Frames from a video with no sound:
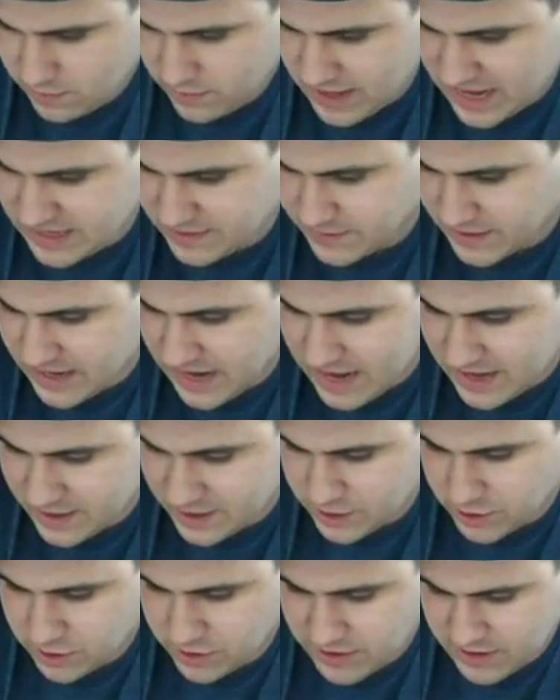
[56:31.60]
Plasma
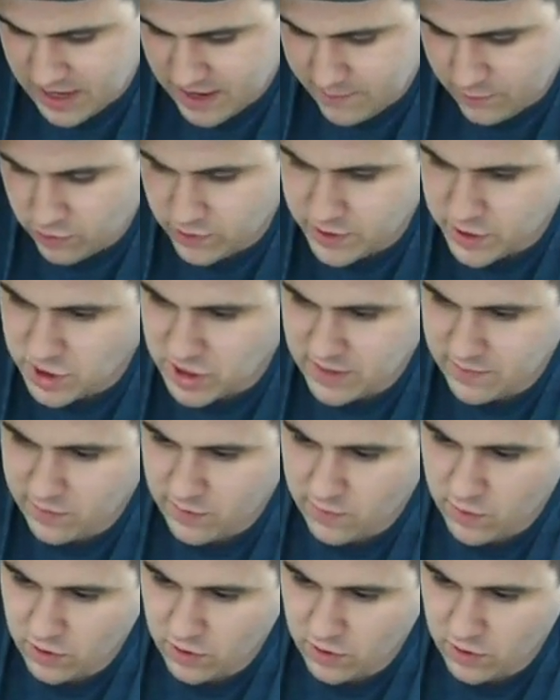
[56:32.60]
cannons are 10 points cheaper.